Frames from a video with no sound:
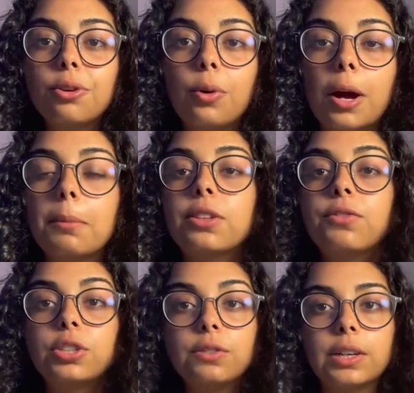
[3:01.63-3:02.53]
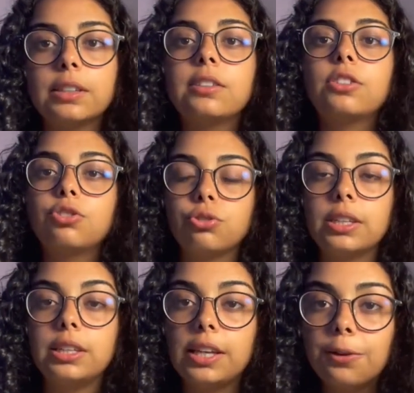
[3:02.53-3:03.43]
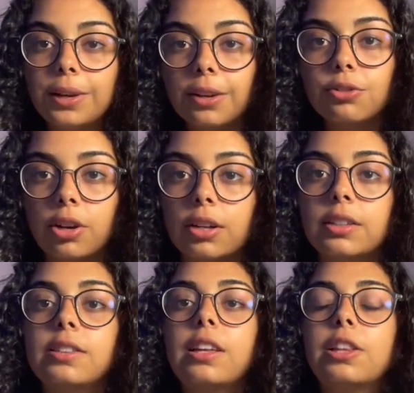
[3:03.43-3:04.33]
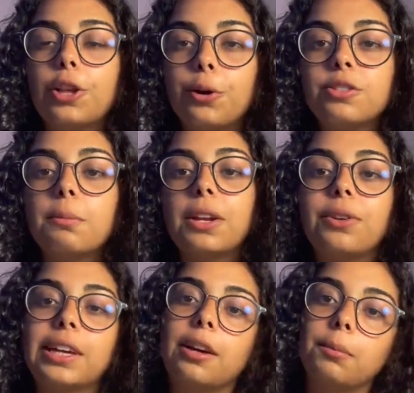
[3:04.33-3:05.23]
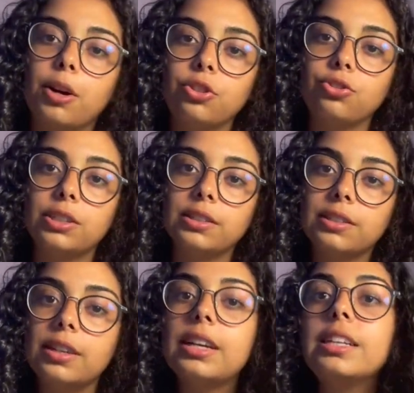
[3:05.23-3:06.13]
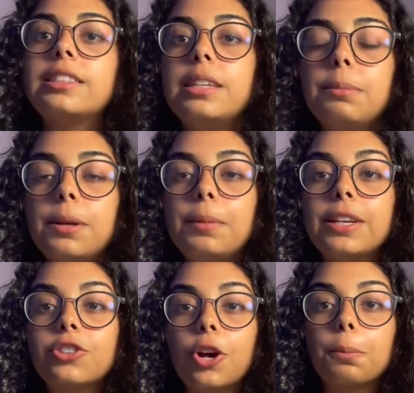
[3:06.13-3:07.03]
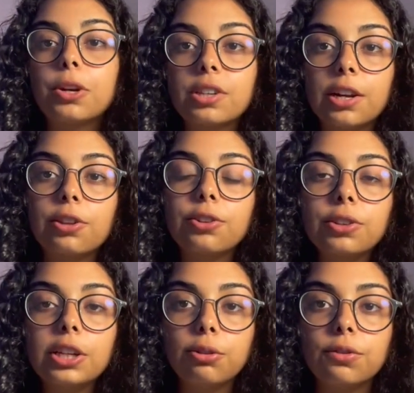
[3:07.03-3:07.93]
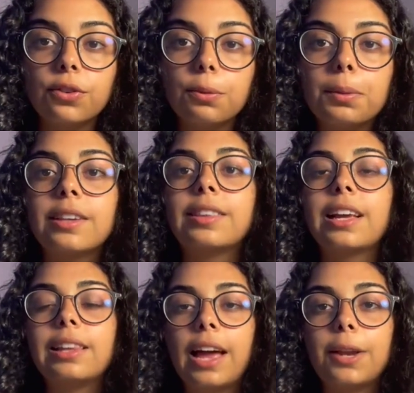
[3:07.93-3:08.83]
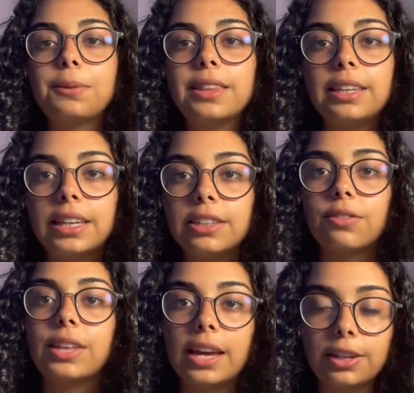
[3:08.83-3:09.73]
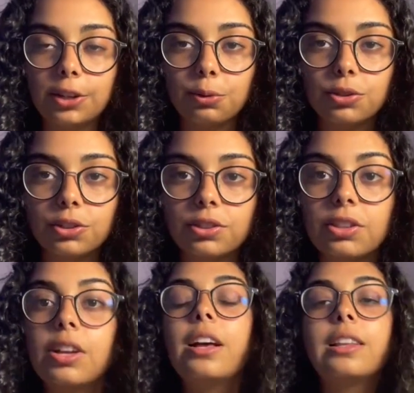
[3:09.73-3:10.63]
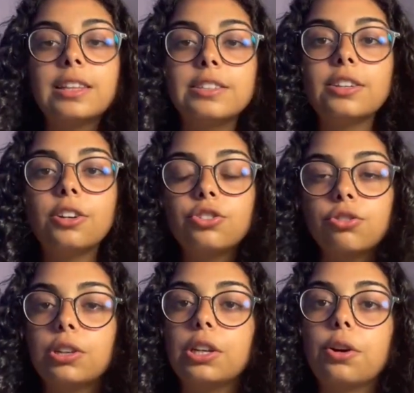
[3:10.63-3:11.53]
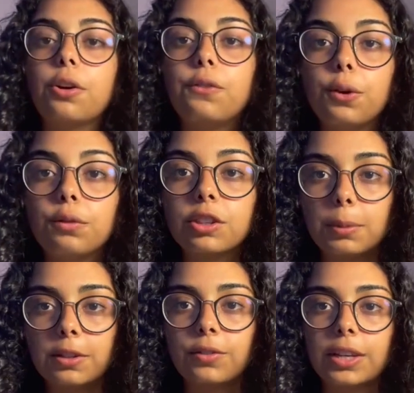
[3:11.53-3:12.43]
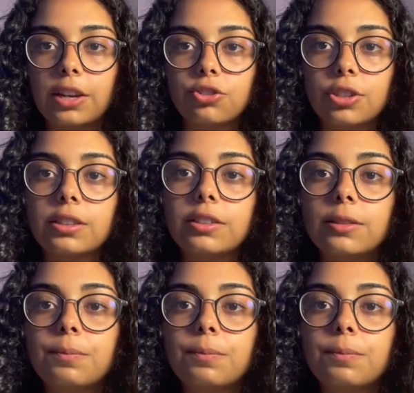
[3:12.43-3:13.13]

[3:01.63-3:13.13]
the requirements for devices to treat neonatal jaundice in low to middle income countries. TPPs are particularly useful because they align with the needs of the end users. Listed on screen are a few of the specifications.